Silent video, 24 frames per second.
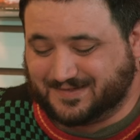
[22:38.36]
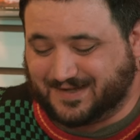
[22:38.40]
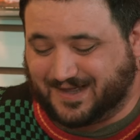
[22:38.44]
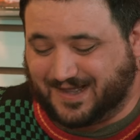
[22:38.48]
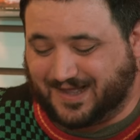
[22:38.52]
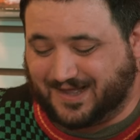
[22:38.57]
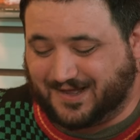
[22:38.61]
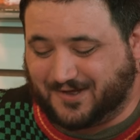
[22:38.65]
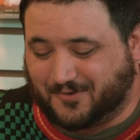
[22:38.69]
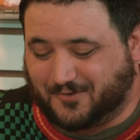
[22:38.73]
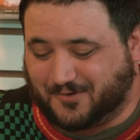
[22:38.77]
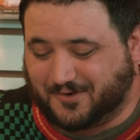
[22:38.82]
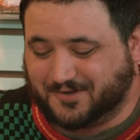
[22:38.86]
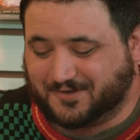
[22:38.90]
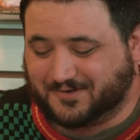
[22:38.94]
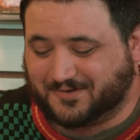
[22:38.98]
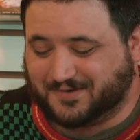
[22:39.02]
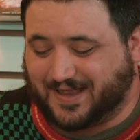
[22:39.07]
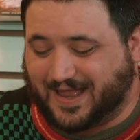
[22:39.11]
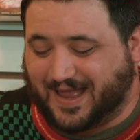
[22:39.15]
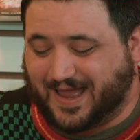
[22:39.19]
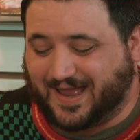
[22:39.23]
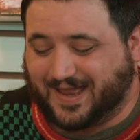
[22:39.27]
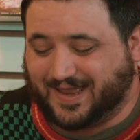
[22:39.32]
uh, oil
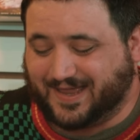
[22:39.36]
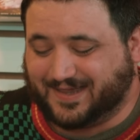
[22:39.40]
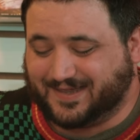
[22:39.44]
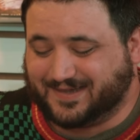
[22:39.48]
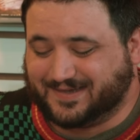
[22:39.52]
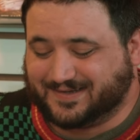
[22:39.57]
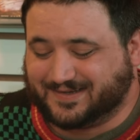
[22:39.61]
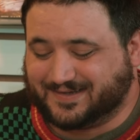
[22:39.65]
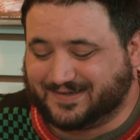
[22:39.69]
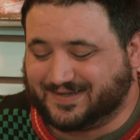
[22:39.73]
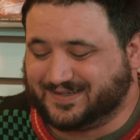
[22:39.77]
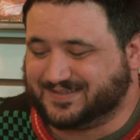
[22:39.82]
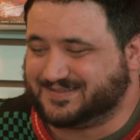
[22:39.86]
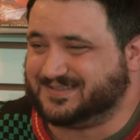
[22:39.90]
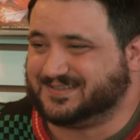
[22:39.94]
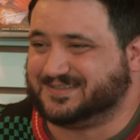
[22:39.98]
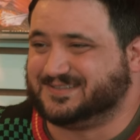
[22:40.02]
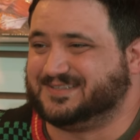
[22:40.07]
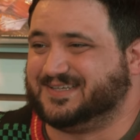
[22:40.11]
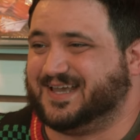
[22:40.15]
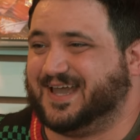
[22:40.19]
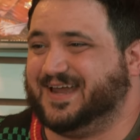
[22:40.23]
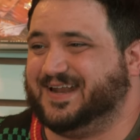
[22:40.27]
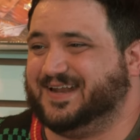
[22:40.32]
guy gets
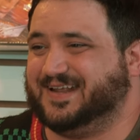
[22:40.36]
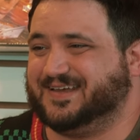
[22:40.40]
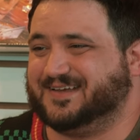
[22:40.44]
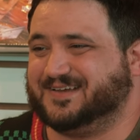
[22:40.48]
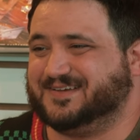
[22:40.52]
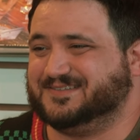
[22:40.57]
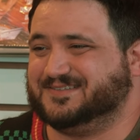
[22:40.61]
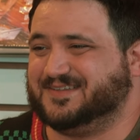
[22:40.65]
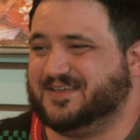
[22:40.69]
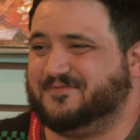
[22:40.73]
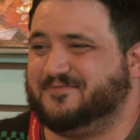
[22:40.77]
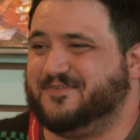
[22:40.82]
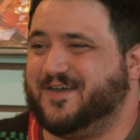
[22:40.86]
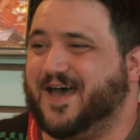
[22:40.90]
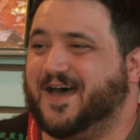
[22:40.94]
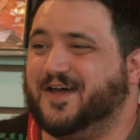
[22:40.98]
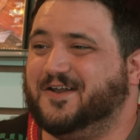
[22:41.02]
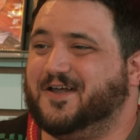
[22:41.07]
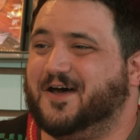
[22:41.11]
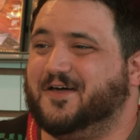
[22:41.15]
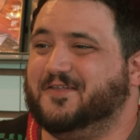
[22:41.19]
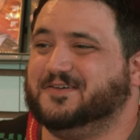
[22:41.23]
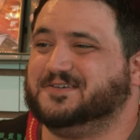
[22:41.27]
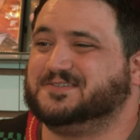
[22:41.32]
excited because they
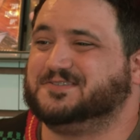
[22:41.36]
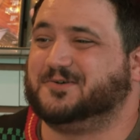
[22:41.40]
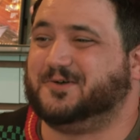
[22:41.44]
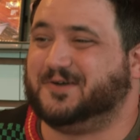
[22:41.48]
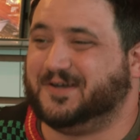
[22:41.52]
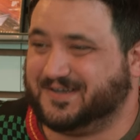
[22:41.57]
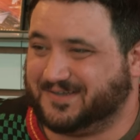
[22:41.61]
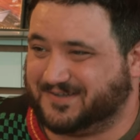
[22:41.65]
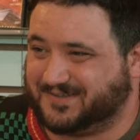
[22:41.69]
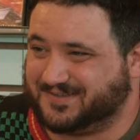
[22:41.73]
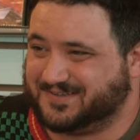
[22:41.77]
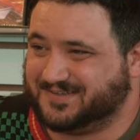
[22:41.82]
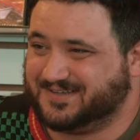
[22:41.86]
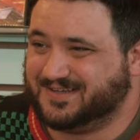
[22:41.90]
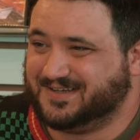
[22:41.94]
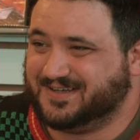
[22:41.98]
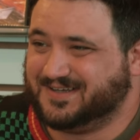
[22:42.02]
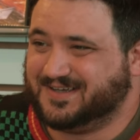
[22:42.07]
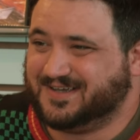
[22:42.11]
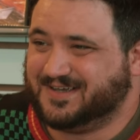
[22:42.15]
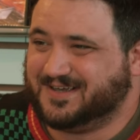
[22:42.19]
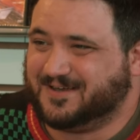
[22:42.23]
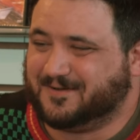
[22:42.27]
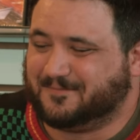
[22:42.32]
found all this oil.
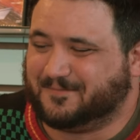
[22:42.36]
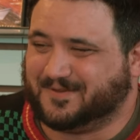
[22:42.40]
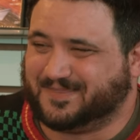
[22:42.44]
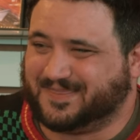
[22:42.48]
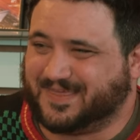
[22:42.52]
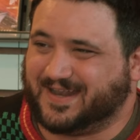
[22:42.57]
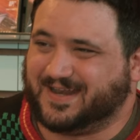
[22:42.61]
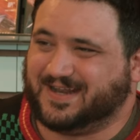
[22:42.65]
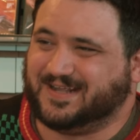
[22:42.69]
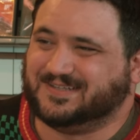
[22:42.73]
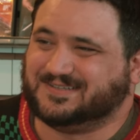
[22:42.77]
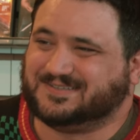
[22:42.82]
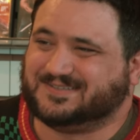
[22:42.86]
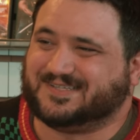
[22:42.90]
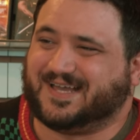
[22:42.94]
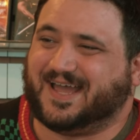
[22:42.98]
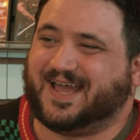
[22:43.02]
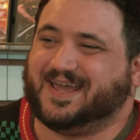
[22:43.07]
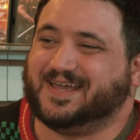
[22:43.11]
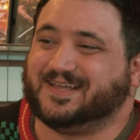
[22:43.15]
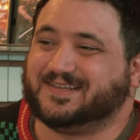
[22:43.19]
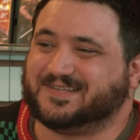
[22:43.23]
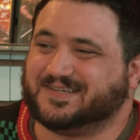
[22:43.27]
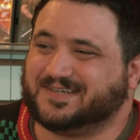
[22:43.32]
But then his
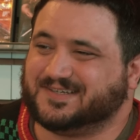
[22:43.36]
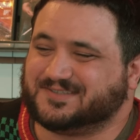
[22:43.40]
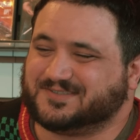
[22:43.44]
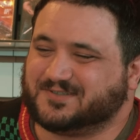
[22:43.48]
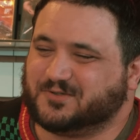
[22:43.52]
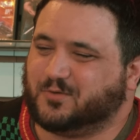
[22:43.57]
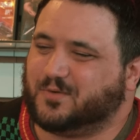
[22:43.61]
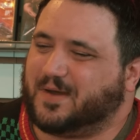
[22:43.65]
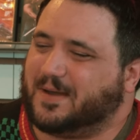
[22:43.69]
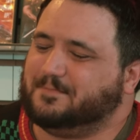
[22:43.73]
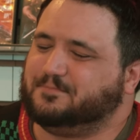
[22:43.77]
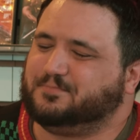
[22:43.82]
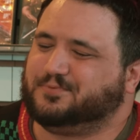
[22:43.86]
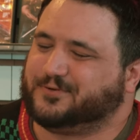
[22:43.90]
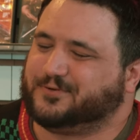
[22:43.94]
scientist, who I'm